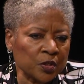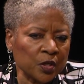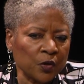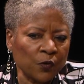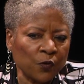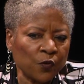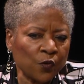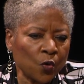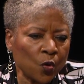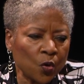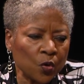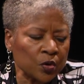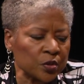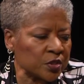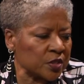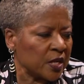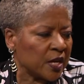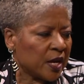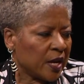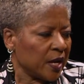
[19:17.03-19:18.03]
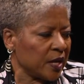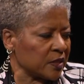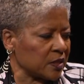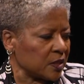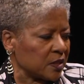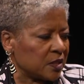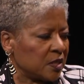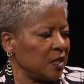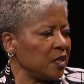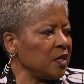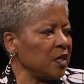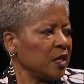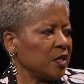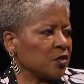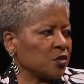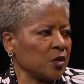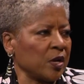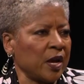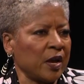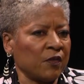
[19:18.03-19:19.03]
And of course, as a
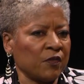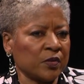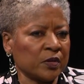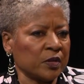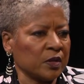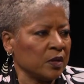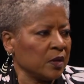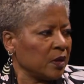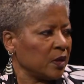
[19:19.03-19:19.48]
teenager having